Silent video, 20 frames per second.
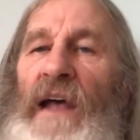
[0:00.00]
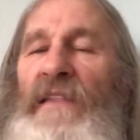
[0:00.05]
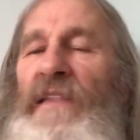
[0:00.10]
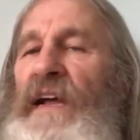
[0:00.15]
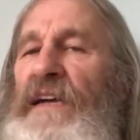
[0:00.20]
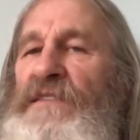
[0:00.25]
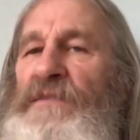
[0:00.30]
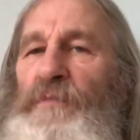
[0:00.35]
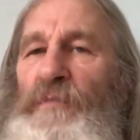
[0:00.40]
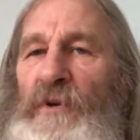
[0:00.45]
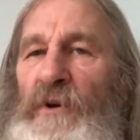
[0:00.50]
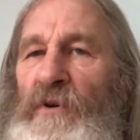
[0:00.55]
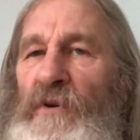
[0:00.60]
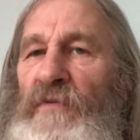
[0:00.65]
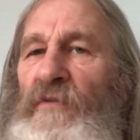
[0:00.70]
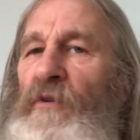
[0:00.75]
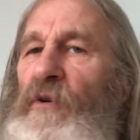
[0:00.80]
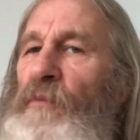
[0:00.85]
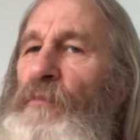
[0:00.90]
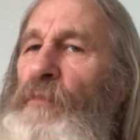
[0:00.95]
And that's
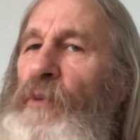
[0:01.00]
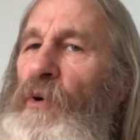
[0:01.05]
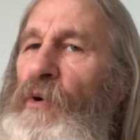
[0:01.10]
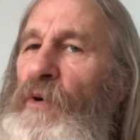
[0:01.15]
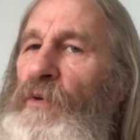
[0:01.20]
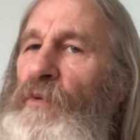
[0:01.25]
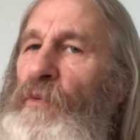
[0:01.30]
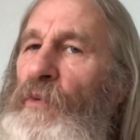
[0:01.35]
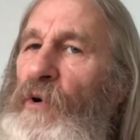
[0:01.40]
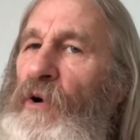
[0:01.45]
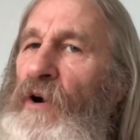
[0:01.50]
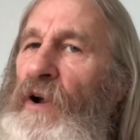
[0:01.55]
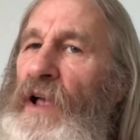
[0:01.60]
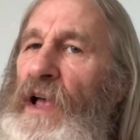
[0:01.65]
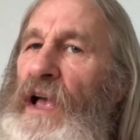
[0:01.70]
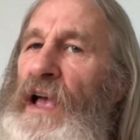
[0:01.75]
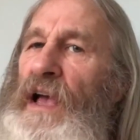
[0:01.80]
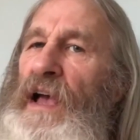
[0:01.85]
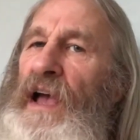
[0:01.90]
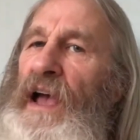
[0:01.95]
beautiful, important work.
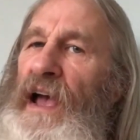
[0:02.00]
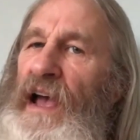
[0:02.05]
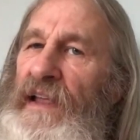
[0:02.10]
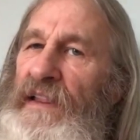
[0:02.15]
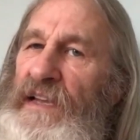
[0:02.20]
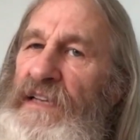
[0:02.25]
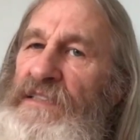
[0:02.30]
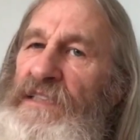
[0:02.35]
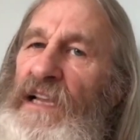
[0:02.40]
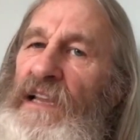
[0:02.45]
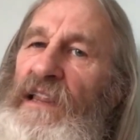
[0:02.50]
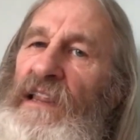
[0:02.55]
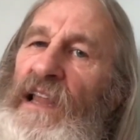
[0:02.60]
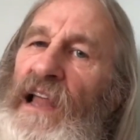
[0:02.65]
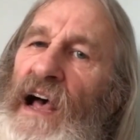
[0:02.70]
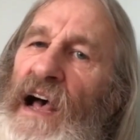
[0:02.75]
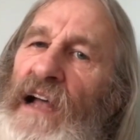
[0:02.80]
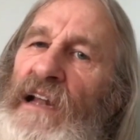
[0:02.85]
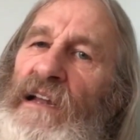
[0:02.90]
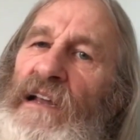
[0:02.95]
And there's a
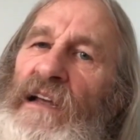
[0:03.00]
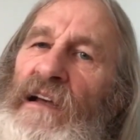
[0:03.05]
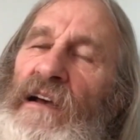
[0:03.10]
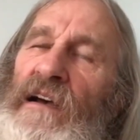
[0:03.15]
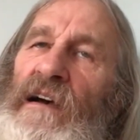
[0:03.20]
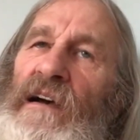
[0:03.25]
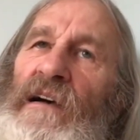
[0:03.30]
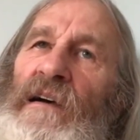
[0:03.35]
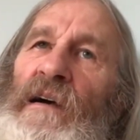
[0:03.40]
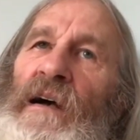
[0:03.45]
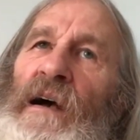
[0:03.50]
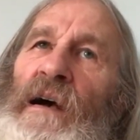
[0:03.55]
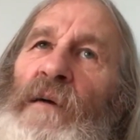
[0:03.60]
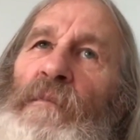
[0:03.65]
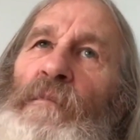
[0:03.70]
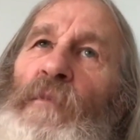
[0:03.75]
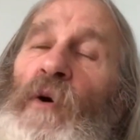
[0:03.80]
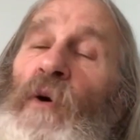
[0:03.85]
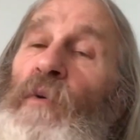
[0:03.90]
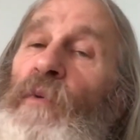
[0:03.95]
lot
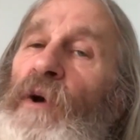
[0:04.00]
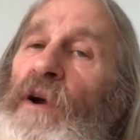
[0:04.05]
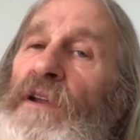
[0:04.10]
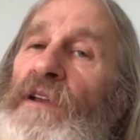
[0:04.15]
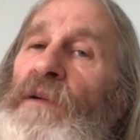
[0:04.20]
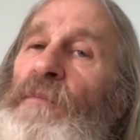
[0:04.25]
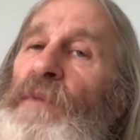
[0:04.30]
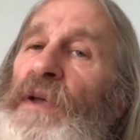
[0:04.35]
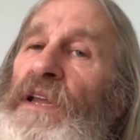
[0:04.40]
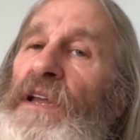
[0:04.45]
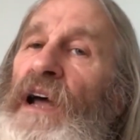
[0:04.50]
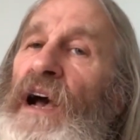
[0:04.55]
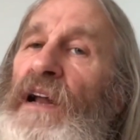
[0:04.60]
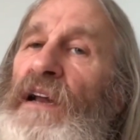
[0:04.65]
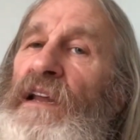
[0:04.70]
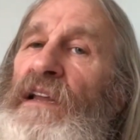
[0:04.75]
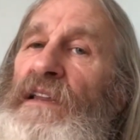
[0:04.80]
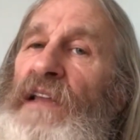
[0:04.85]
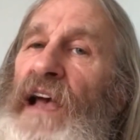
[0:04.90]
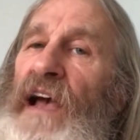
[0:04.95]
more work to be
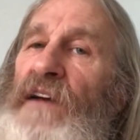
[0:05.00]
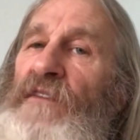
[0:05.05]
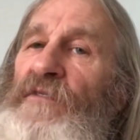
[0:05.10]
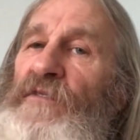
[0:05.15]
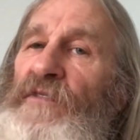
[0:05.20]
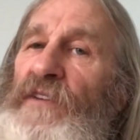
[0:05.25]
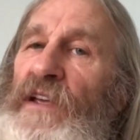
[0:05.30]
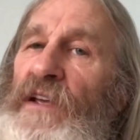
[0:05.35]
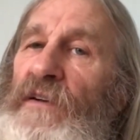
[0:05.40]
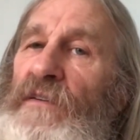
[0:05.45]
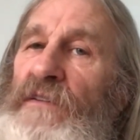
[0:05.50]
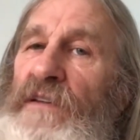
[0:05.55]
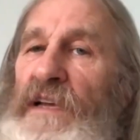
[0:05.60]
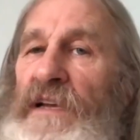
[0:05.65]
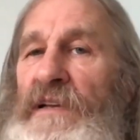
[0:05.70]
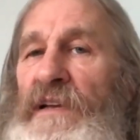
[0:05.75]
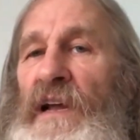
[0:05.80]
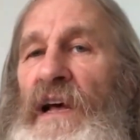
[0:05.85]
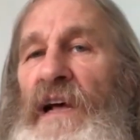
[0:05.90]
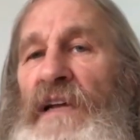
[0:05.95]
done in that field.
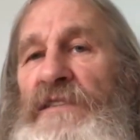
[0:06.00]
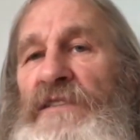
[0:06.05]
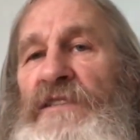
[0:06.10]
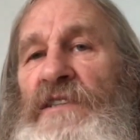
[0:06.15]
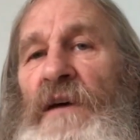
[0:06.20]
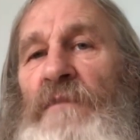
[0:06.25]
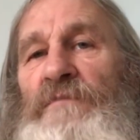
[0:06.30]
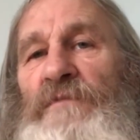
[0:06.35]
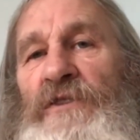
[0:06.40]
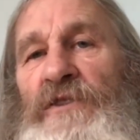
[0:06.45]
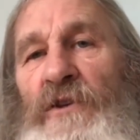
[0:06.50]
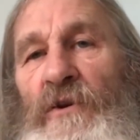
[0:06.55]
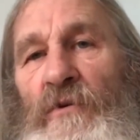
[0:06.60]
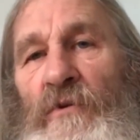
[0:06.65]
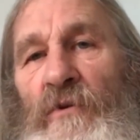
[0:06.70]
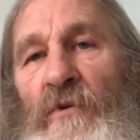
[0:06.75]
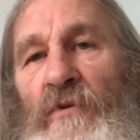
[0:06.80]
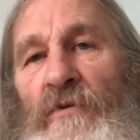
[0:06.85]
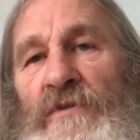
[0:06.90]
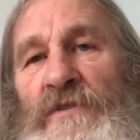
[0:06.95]
And some
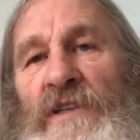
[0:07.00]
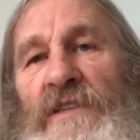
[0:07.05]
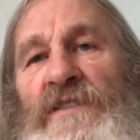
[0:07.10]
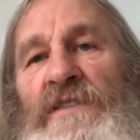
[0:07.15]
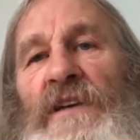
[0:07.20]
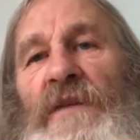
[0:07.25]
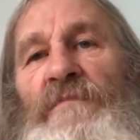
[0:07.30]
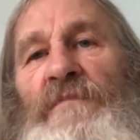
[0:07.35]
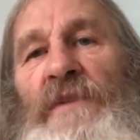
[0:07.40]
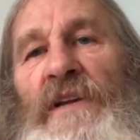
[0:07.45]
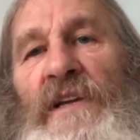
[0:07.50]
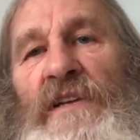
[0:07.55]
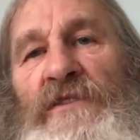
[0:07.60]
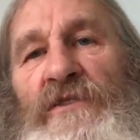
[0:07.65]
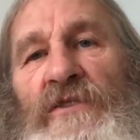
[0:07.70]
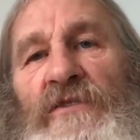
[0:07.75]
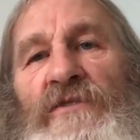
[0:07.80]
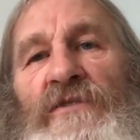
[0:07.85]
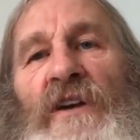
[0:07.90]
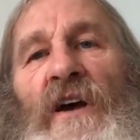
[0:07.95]
schools and some
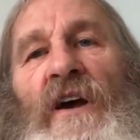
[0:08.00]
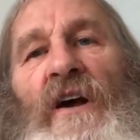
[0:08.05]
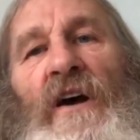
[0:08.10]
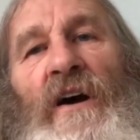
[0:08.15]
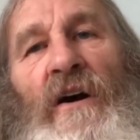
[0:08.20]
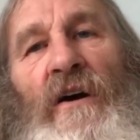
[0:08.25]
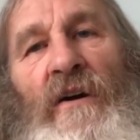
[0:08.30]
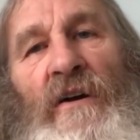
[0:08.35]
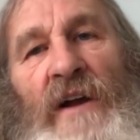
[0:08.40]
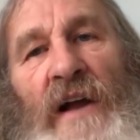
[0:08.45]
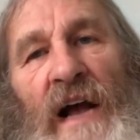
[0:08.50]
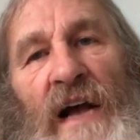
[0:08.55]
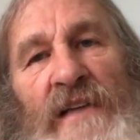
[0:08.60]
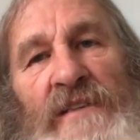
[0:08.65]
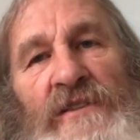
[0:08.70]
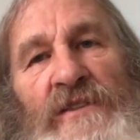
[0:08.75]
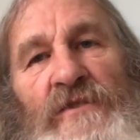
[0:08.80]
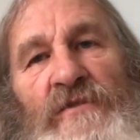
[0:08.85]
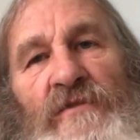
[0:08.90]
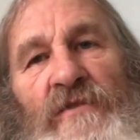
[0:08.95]
teachers are
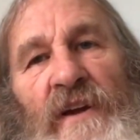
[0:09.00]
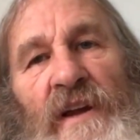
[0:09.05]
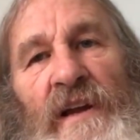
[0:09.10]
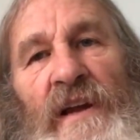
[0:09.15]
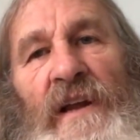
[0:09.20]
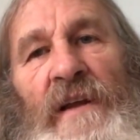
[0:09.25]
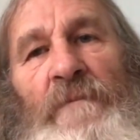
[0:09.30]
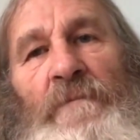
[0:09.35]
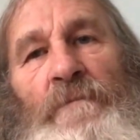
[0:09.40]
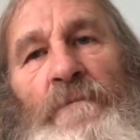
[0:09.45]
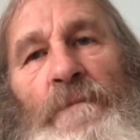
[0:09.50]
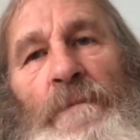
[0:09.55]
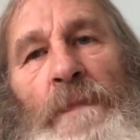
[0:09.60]
concentrating